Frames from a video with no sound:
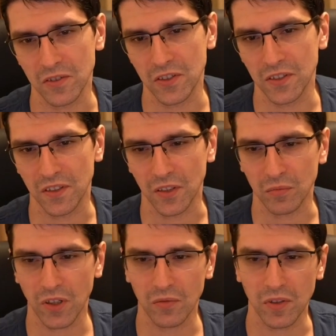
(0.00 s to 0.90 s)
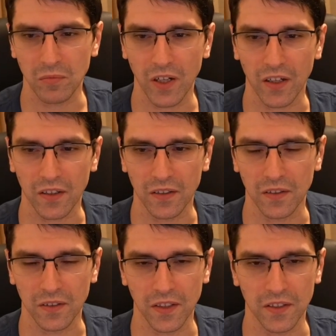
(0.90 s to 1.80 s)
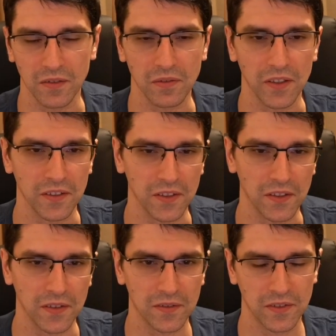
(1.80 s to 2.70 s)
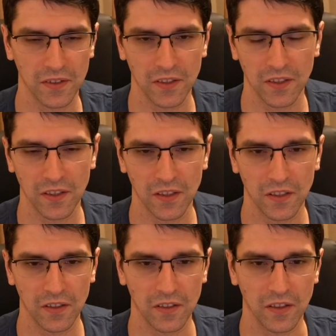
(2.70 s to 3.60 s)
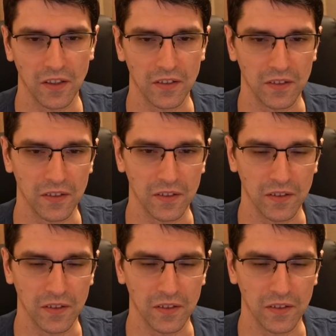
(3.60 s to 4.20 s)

g6, probably black can defend here and